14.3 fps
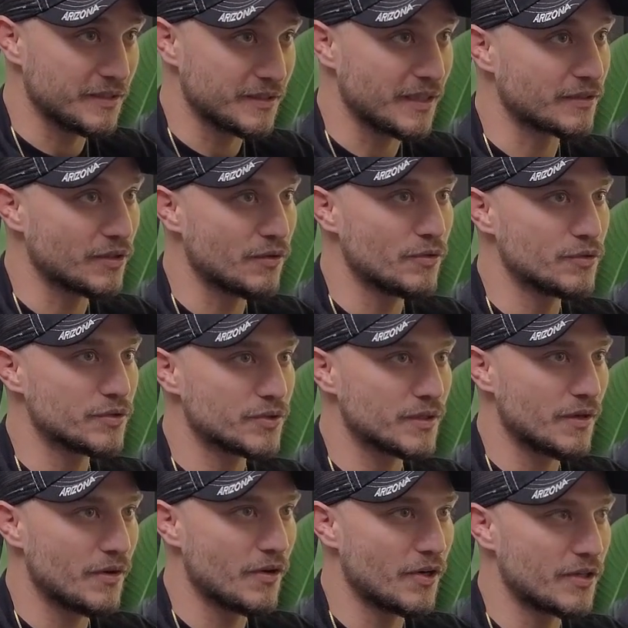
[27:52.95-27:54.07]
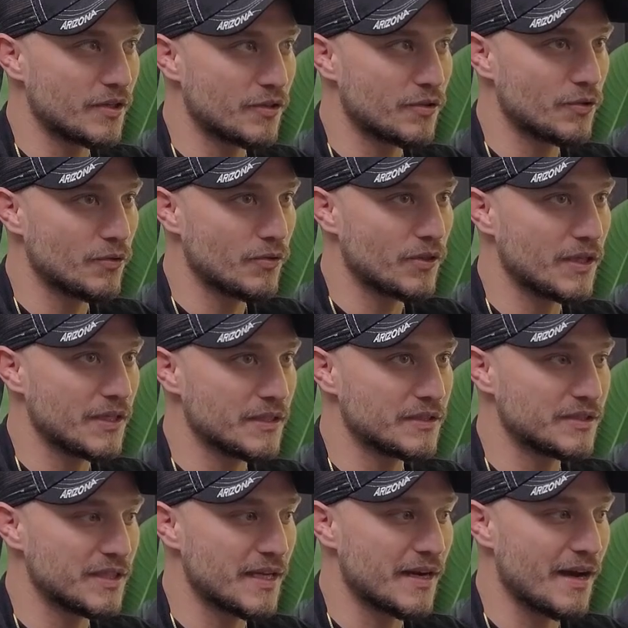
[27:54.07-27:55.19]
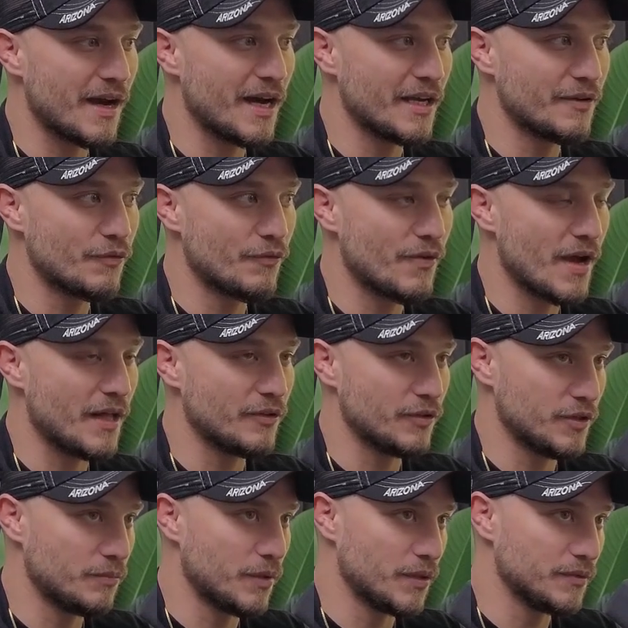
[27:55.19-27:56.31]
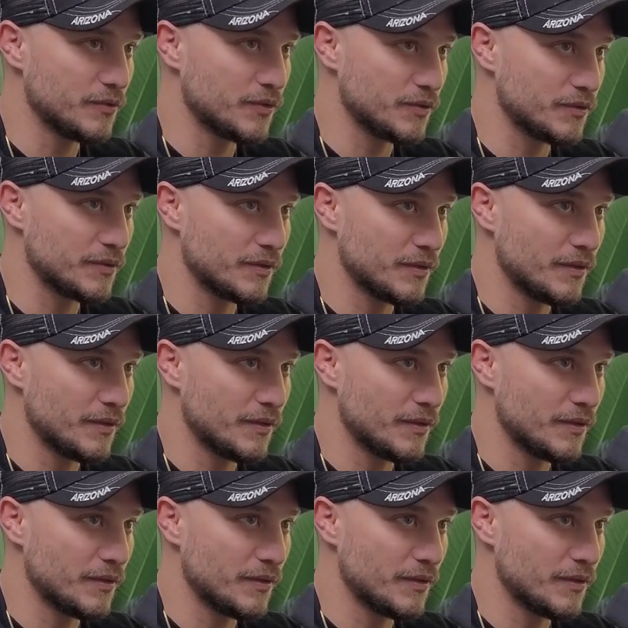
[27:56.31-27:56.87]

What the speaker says: Like, those are the two things that I value the most,